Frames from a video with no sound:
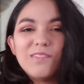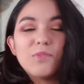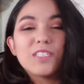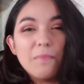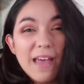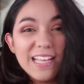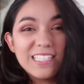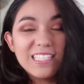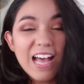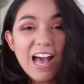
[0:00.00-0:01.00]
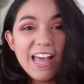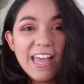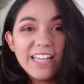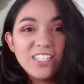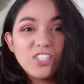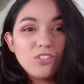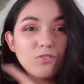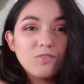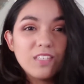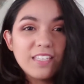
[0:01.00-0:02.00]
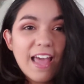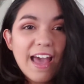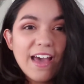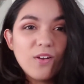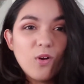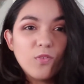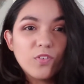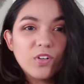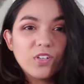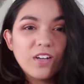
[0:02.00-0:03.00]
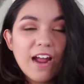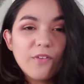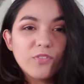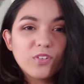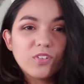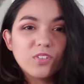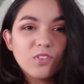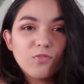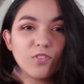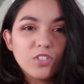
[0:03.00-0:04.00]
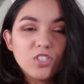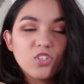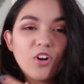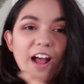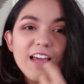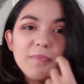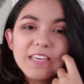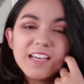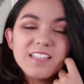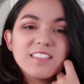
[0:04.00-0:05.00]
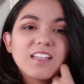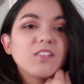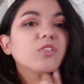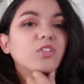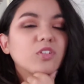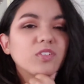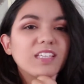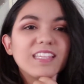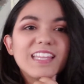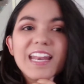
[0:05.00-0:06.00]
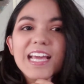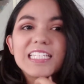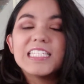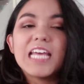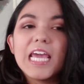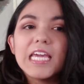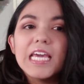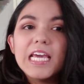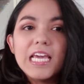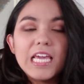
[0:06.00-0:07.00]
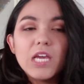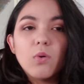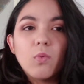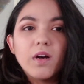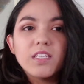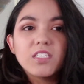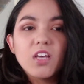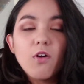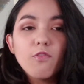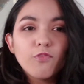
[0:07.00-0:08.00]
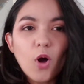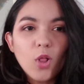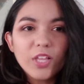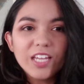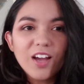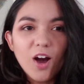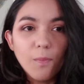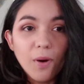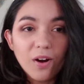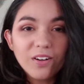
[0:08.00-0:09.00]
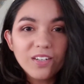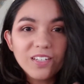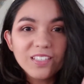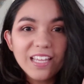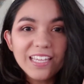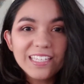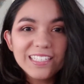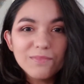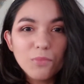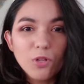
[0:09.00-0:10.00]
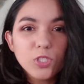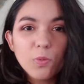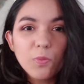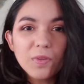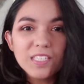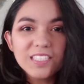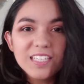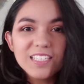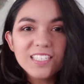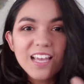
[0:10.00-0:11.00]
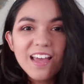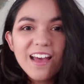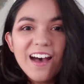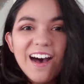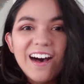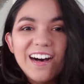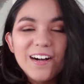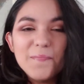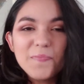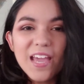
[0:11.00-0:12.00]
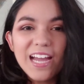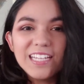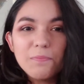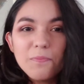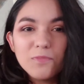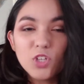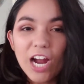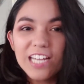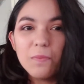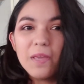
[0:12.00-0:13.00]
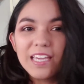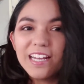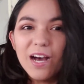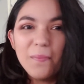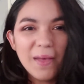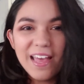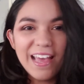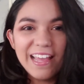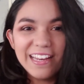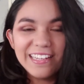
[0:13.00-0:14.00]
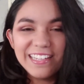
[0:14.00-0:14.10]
was a mess. I had to do this hat over after the first try, because like literally the next day it was falling apart, like multiple pieces. I tried to pick it up and